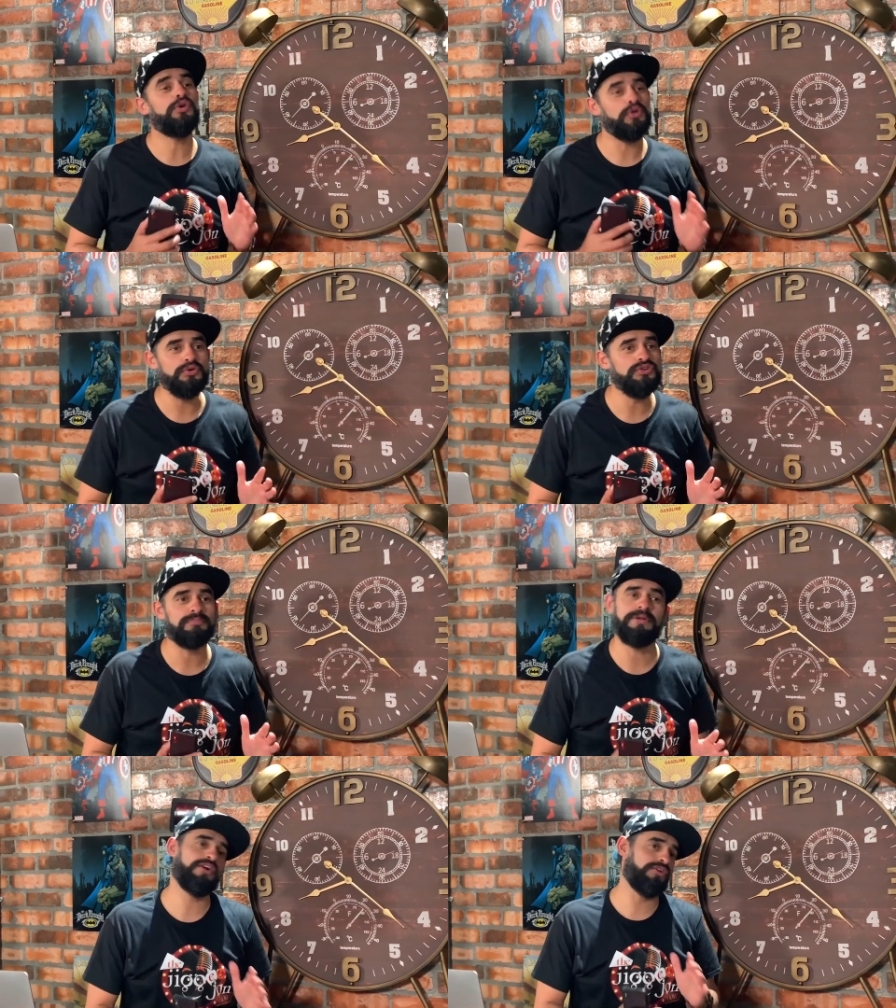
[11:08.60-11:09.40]
you
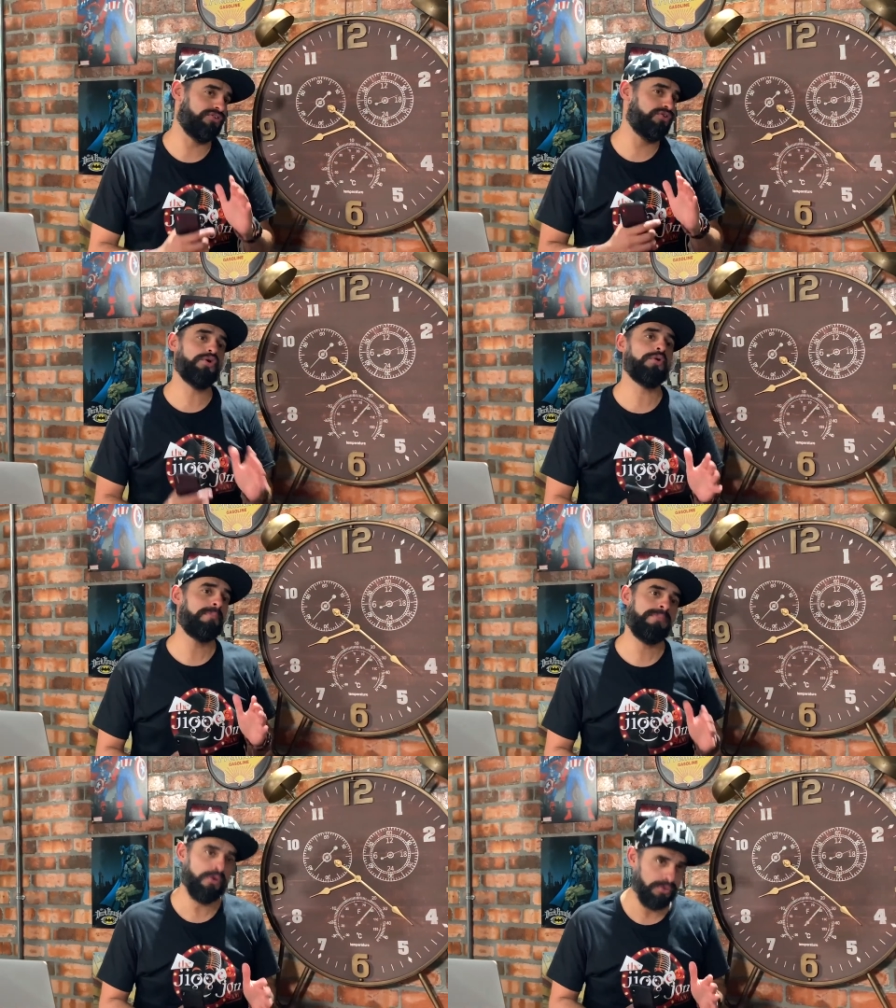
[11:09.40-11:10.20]
lose because you
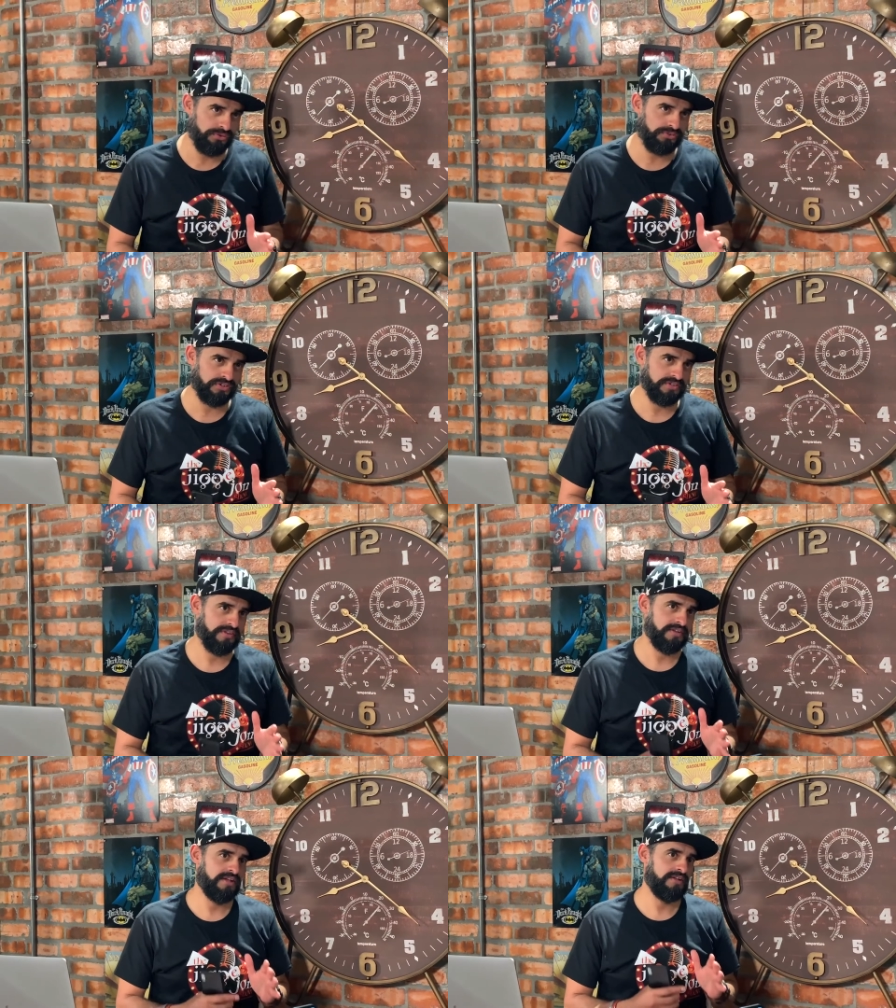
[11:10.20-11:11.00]
don't post
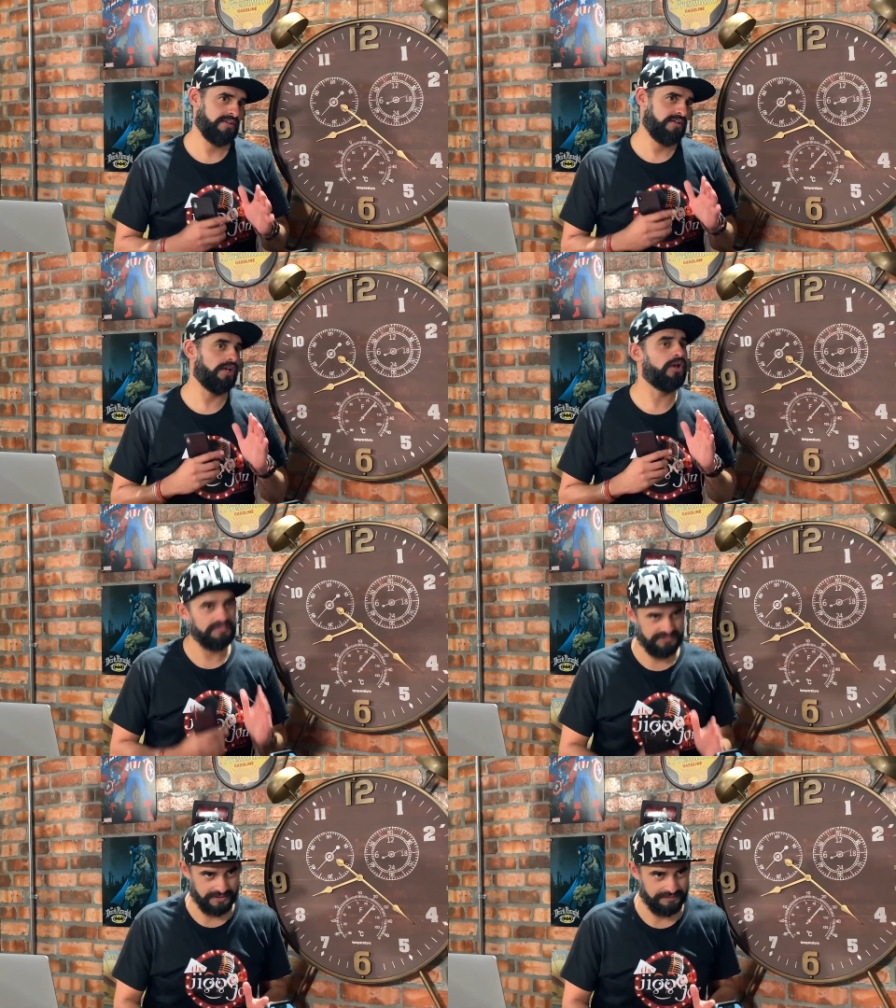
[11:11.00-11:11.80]
a
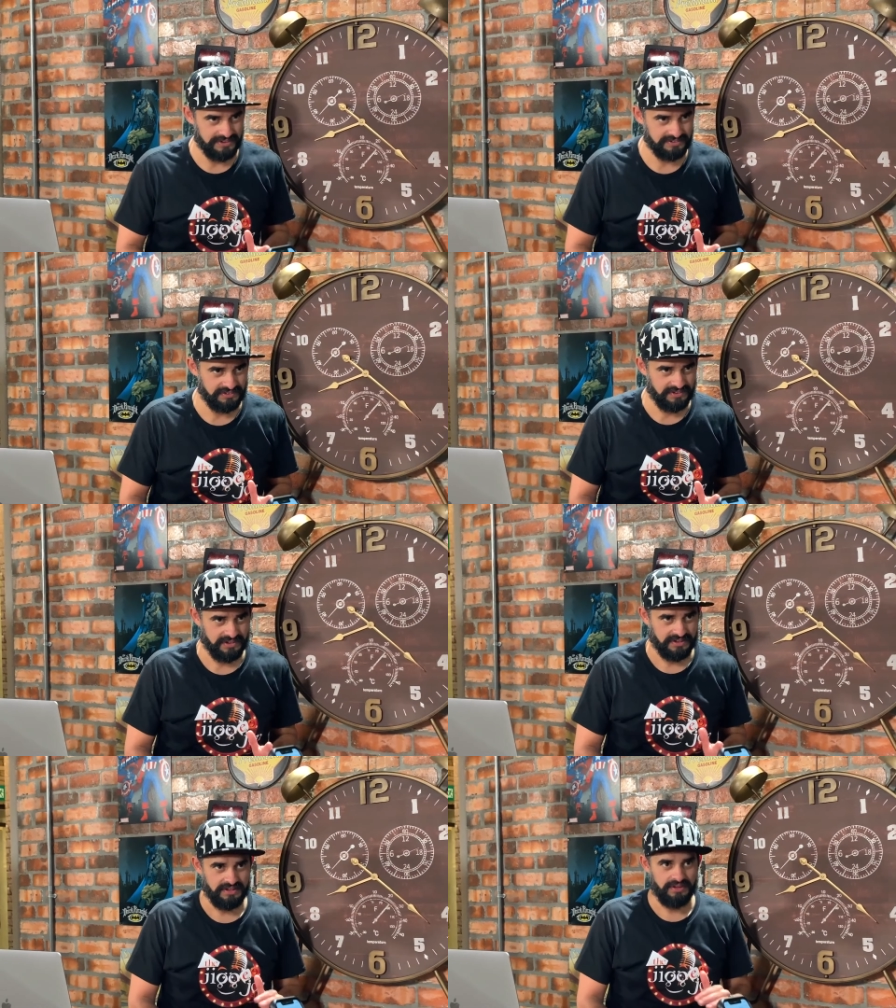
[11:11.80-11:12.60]
lot of selfies.
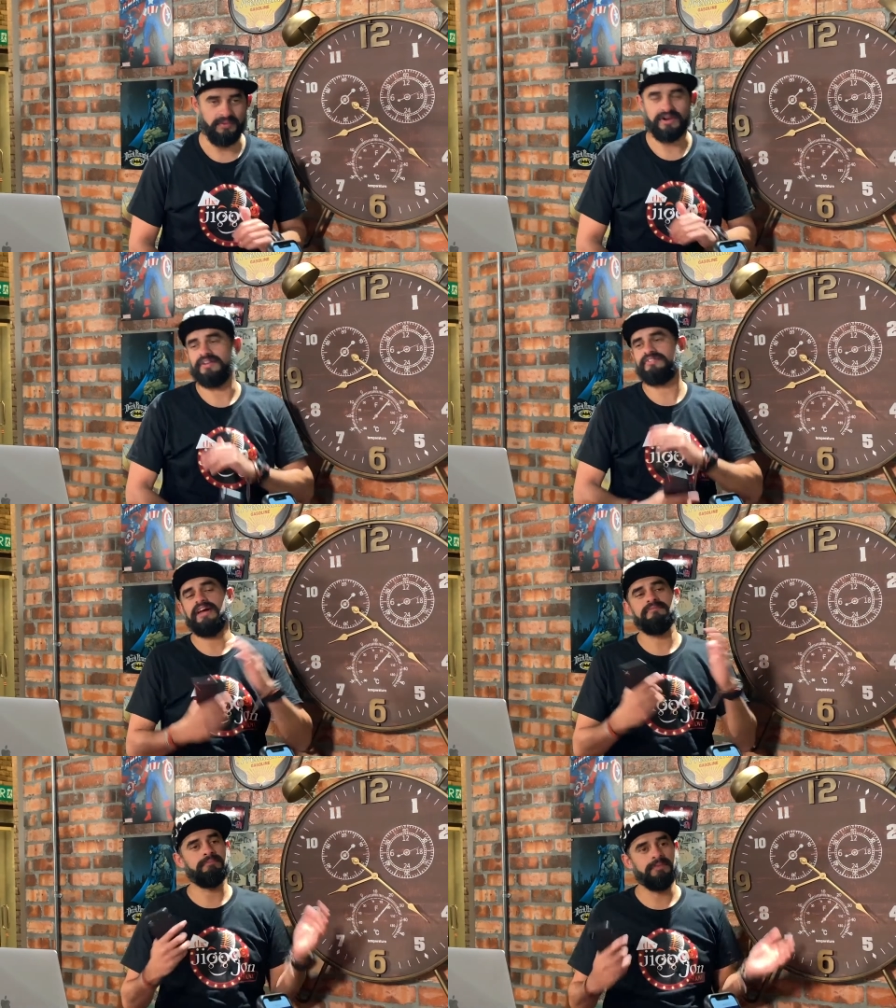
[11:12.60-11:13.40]
Whereas
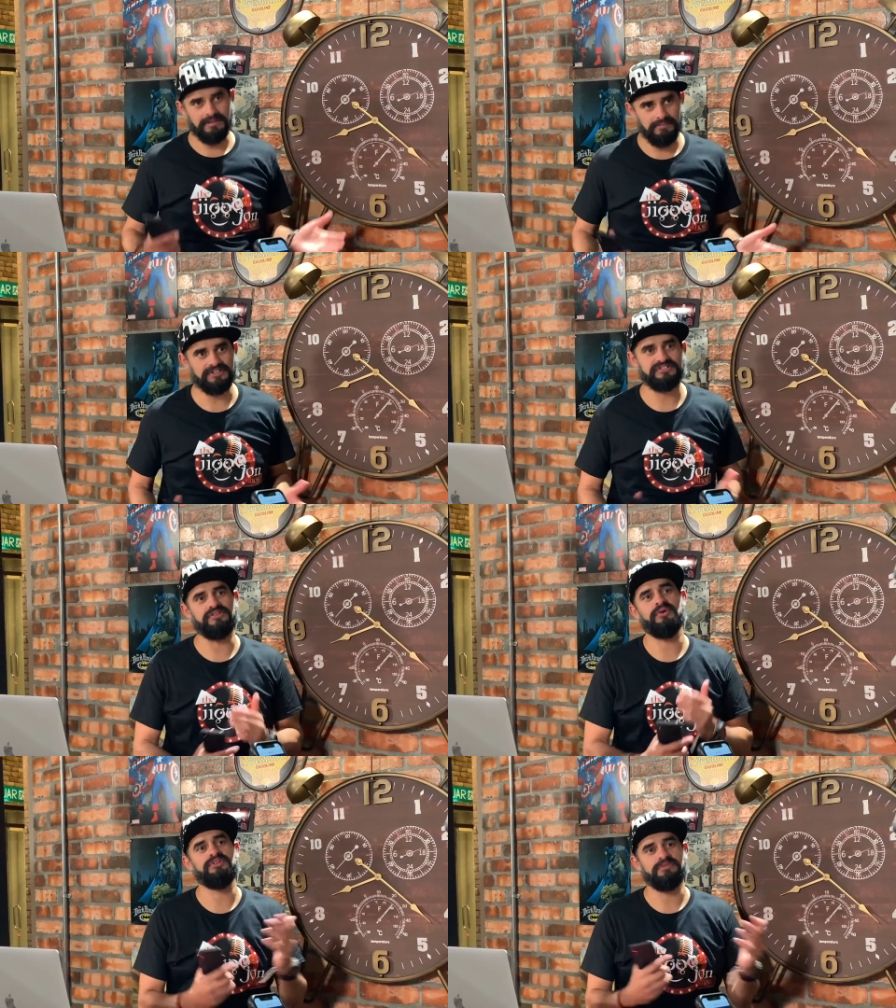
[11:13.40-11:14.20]
True. I'm pretty
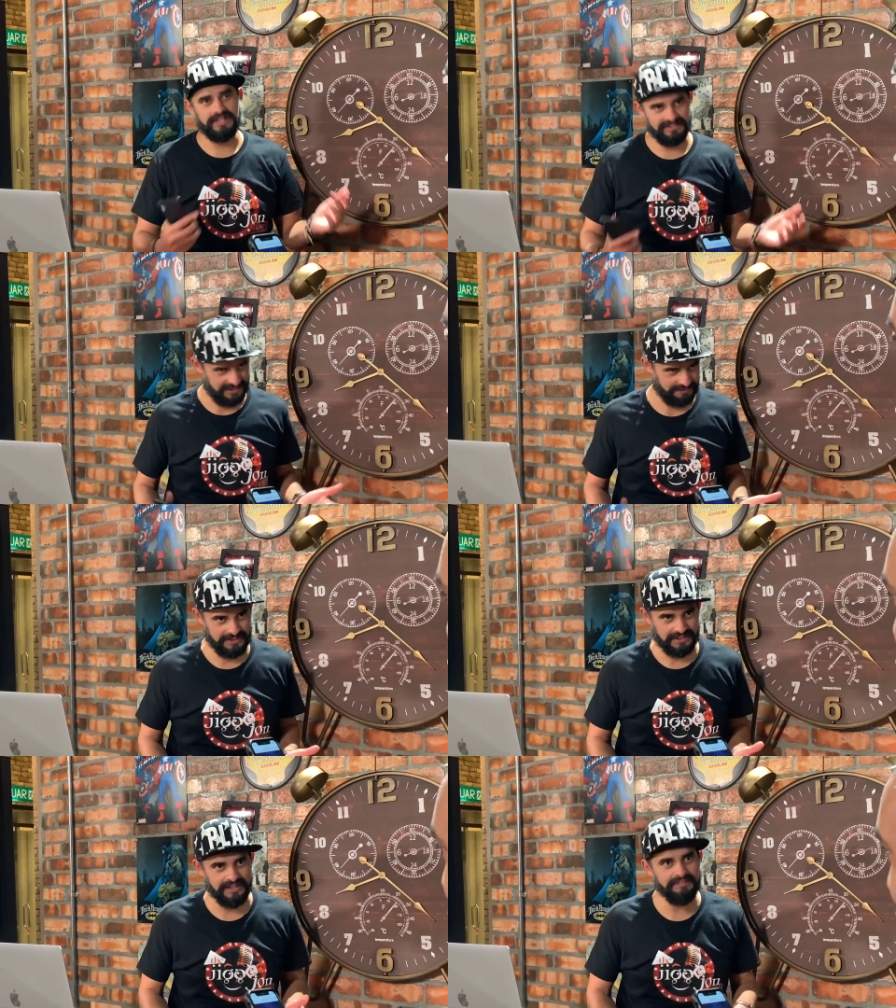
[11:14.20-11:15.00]
much known to be the
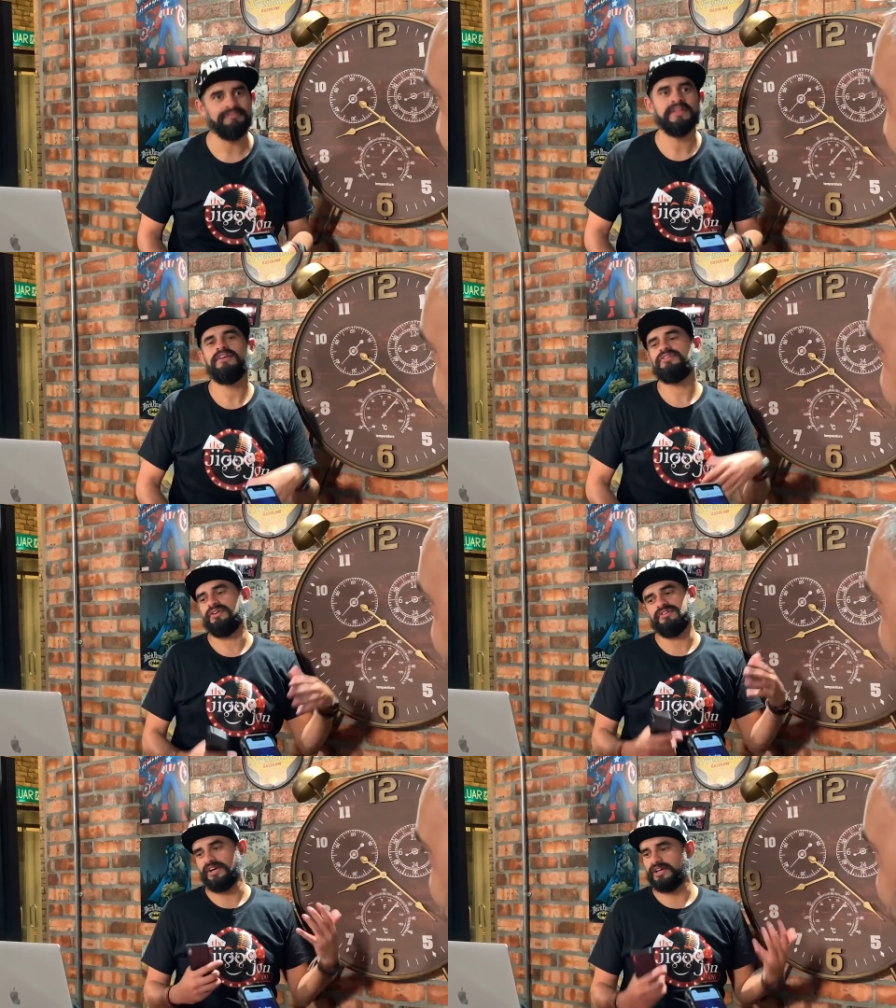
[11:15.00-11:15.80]
selfie king.
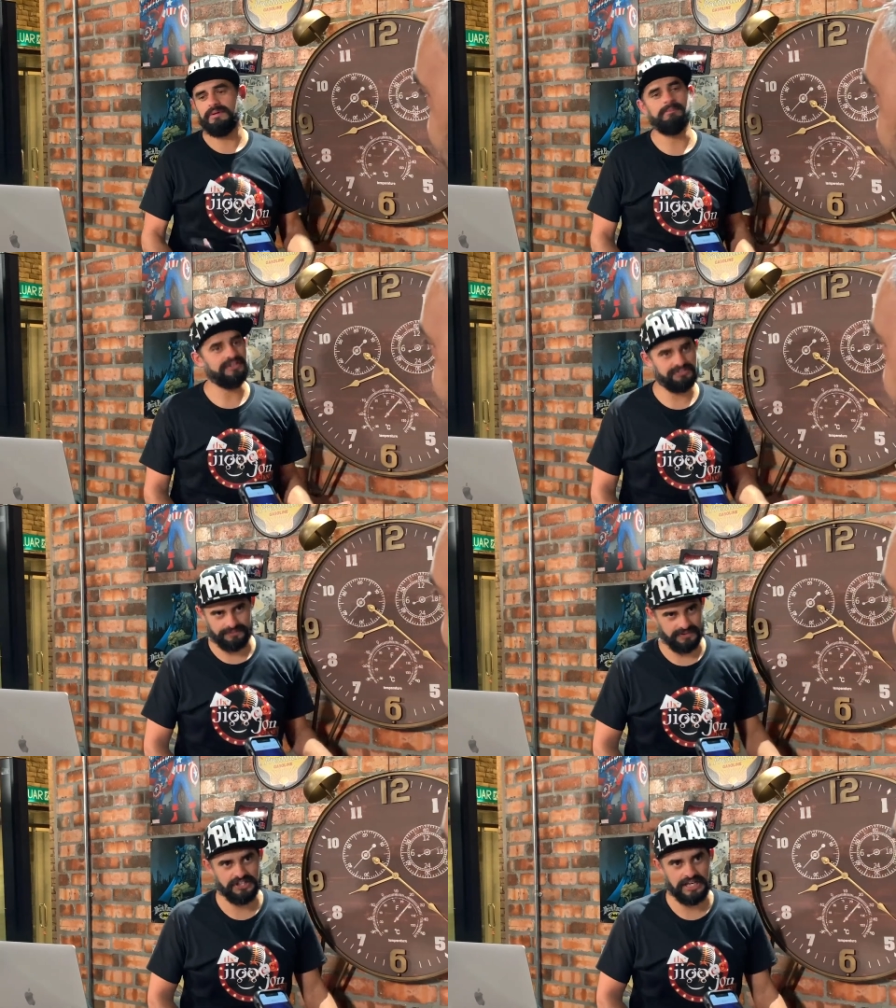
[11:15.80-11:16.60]
So it's not going to be much
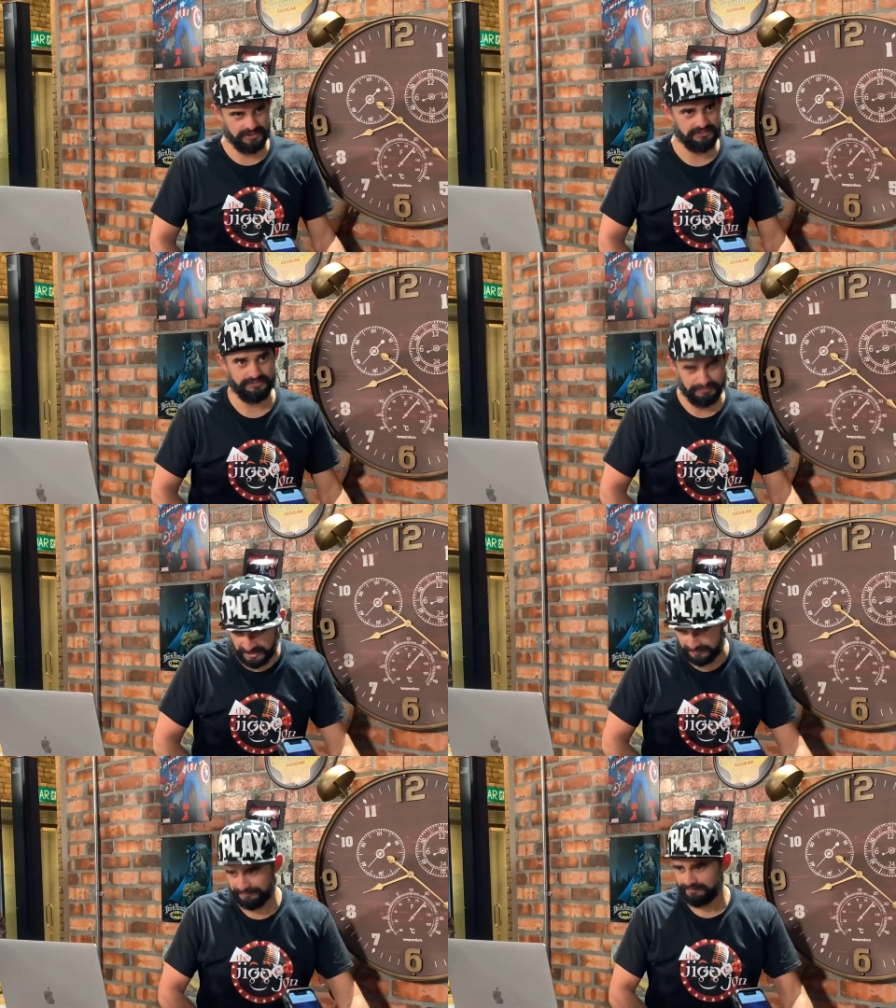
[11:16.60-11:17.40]
of a challenge for
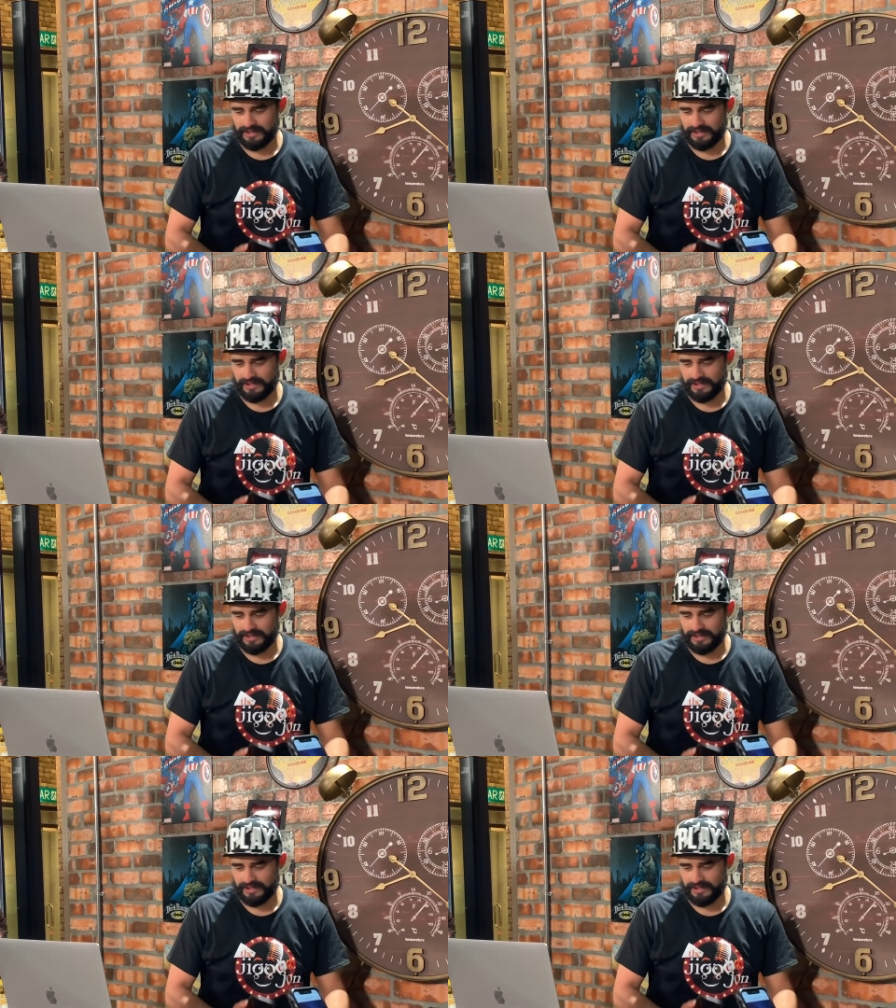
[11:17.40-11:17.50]
me.